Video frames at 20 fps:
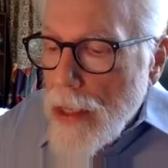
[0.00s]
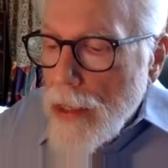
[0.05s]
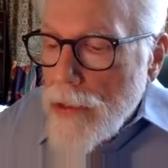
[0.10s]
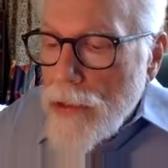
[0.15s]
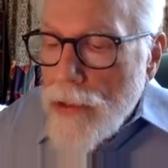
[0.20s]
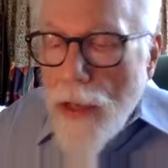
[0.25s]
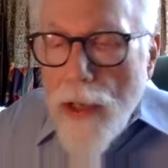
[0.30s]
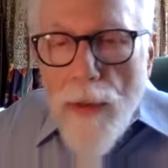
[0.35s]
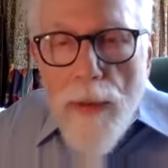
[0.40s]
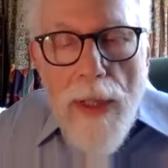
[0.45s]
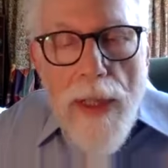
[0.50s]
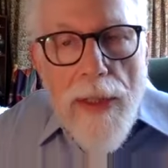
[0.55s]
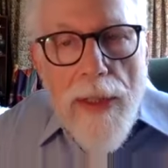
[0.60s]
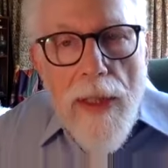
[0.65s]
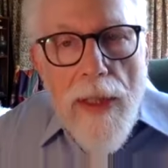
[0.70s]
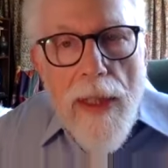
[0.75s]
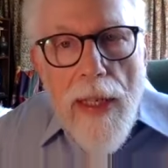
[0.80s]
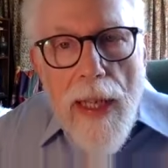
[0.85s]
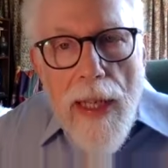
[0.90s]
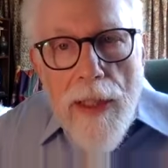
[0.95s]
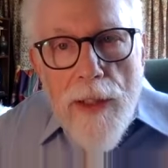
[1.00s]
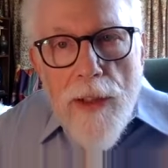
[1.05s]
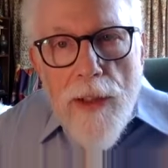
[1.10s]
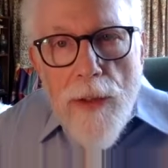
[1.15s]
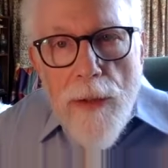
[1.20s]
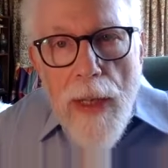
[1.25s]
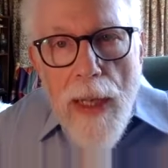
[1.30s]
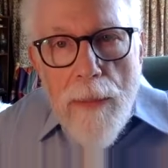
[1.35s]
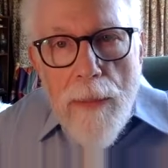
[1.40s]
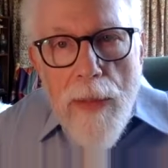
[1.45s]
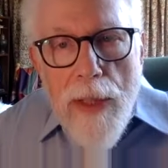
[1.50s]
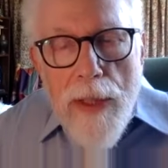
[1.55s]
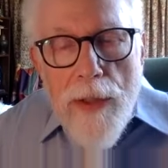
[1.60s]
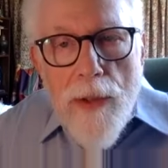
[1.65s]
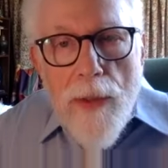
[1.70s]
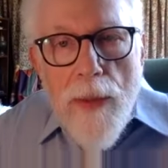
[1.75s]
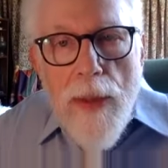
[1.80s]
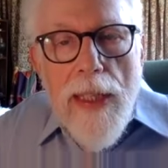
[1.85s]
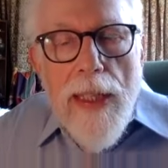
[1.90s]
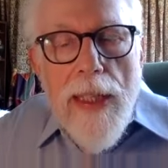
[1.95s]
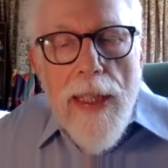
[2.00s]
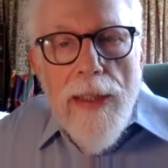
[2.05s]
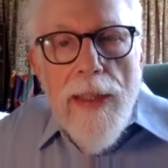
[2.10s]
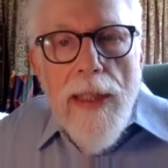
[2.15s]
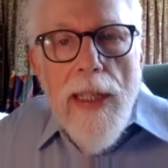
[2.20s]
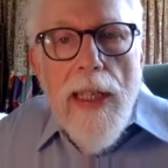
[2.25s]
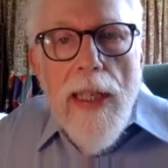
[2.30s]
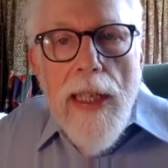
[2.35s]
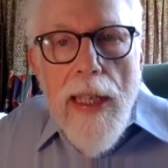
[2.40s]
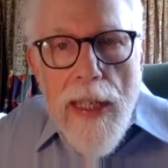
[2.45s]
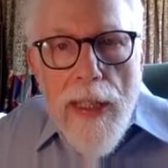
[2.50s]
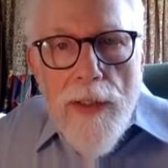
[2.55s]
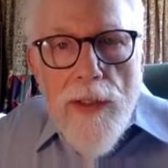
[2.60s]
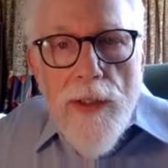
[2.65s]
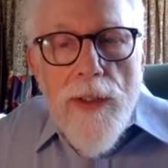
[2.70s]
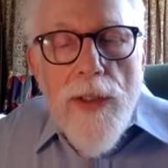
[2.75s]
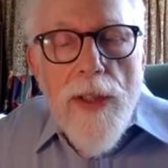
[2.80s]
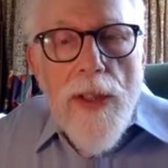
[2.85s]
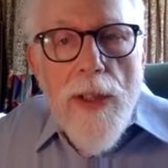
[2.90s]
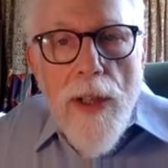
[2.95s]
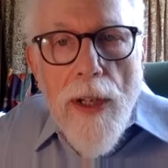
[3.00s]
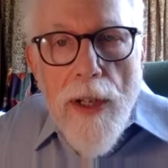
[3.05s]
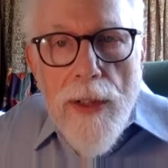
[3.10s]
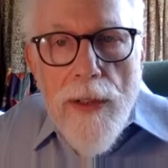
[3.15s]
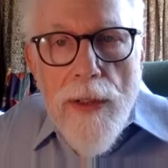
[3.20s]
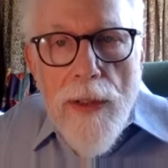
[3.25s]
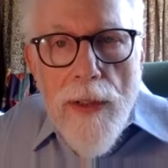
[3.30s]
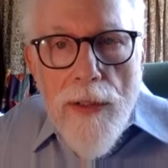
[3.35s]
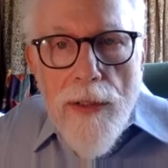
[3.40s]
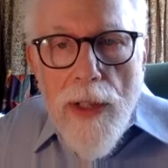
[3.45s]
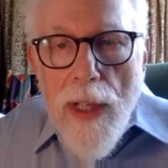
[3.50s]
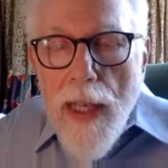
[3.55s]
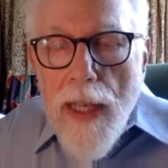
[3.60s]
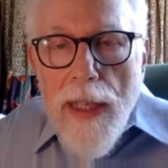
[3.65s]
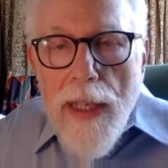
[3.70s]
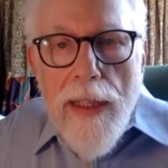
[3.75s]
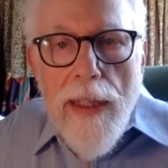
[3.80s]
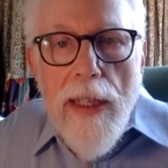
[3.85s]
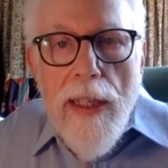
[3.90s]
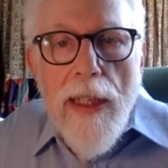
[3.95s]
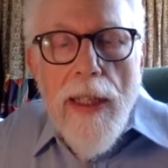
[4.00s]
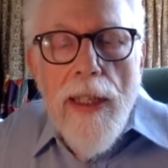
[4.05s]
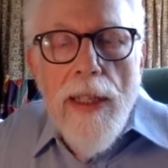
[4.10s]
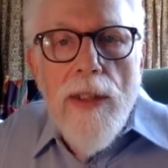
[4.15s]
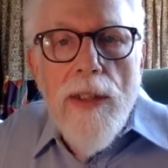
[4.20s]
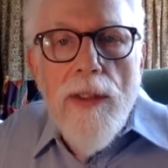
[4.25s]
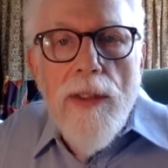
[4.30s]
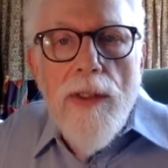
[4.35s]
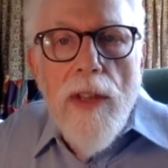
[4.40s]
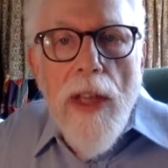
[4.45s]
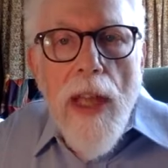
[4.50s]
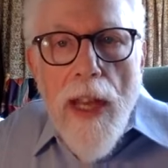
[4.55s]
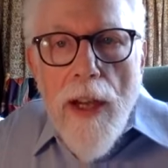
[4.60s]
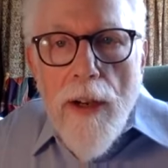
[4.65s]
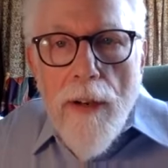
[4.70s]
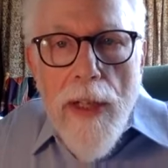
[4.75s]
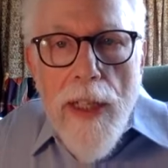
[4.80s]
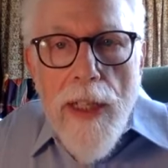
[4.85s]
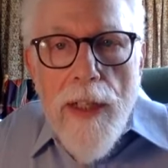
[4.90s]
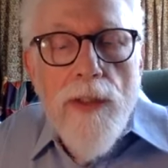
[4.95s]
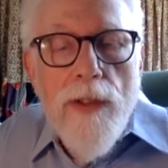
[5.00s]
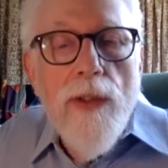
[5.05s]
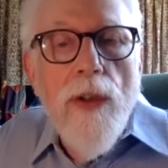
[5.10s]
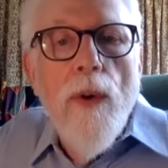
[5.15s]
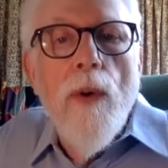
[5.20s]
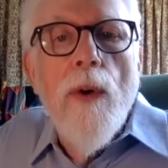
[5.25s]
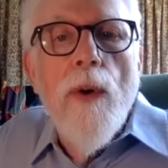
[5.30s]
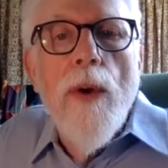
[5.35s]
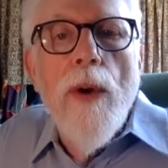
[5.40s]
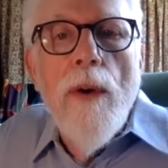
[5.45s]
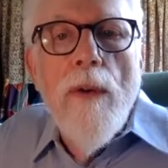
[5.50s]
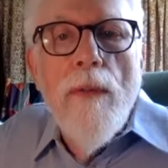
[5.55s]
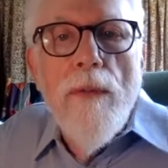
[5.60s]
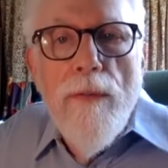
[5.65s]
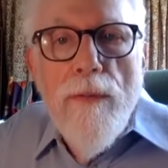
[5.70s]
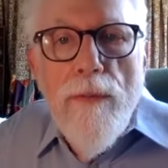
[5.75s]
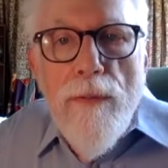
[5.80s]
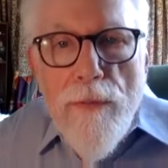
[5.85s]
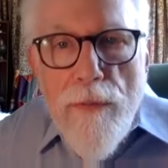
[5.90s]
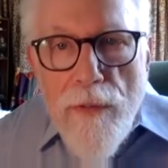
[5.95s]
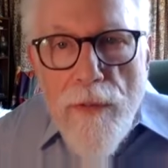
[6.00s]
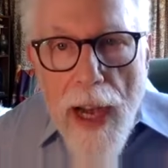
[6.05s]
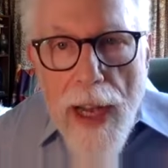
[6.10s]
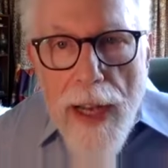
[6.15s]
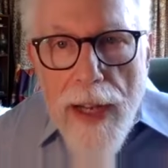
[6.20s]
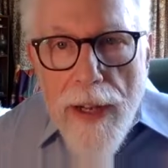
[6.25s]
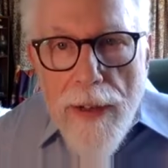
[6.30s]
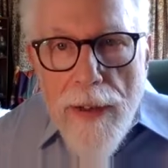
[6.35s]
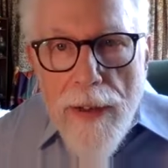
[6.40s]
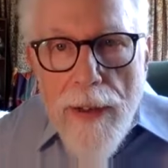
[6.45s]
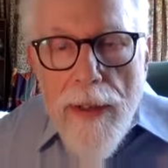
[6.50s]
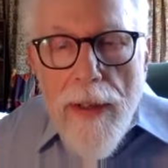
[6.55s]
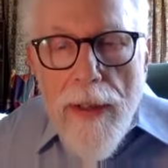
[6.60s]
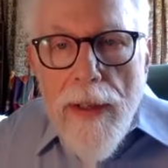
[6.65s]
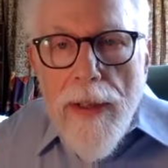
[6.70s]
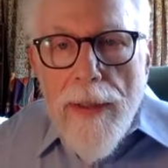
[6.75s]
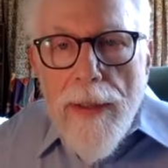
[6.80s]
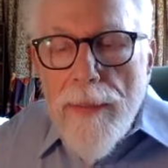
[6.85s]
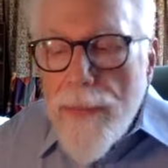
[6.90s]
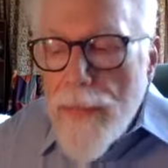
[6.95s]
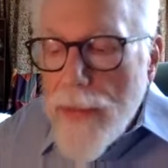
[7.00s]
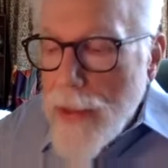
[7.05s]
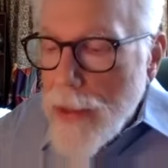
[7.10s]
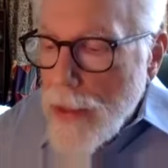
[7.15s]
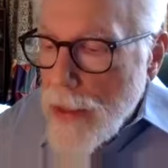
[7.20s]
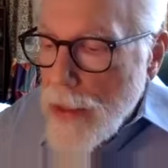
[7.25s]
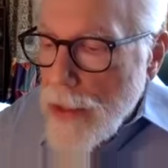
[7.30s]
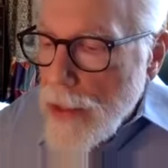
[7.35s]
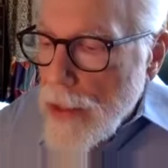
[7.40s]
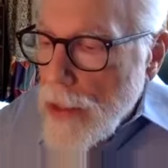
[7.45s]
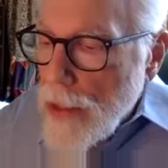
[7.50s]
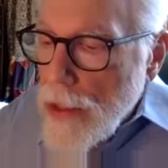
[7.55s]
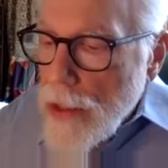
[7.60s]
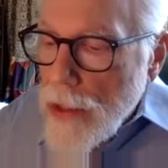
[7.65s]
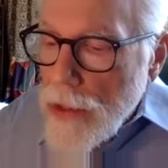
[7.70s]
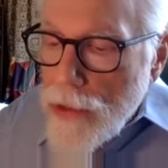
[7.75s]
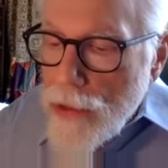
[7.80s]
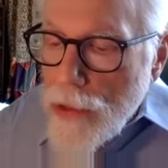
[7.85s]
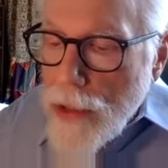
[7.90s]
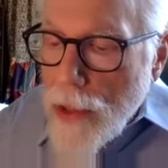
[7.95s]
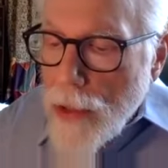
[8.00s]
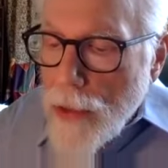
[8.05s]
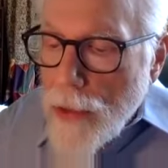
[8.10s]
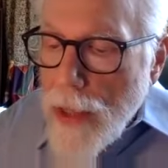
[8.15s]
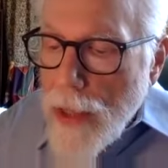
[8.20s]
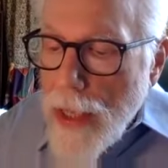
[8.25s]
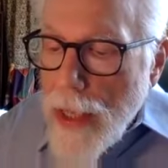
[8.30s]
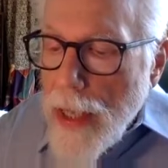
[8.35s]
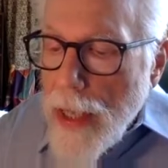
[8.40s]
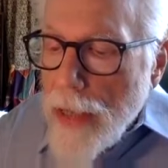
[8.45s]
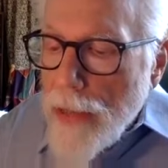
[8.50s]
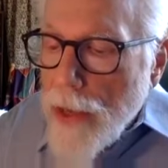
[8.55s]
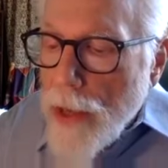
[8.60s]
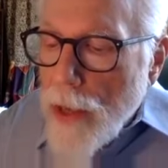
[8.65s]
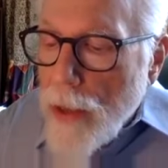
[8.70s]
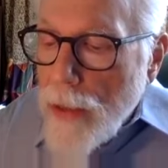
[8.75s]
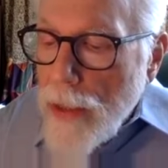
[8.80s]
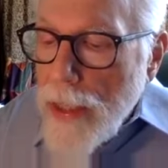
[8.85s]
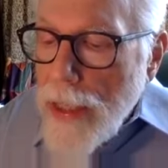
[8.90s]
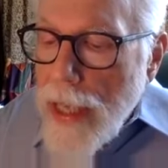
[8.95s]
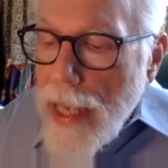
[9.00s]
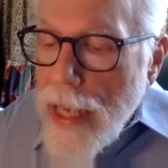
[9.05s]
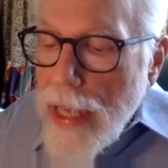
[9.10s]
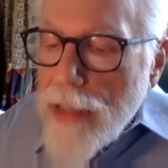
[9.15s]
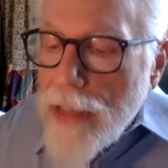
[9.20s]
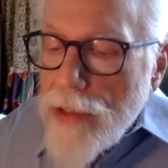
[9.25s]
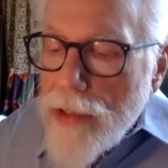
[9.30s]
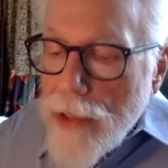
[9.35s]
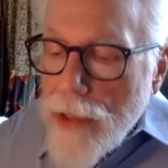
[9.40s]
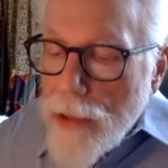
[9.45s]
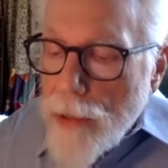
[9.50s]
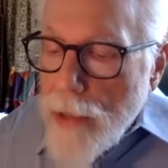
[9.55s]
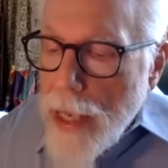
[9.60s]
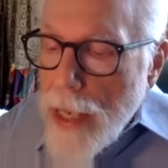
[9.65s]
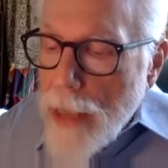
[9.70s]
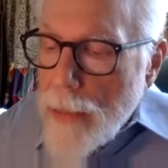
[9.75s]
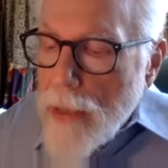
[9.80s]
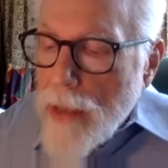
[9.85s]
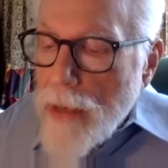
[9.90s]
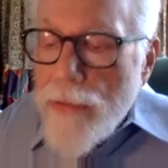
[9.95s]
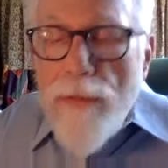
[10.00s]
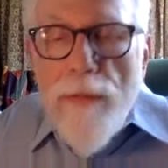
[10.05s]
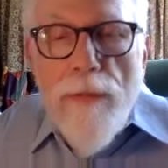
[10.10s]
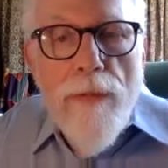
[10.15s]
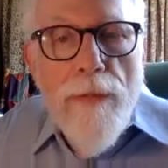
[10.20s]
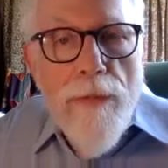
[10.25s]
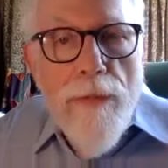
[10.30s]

So in the hexagram ritual, in the east, the cardinal sign is Aries or fire. So the holy hexagram of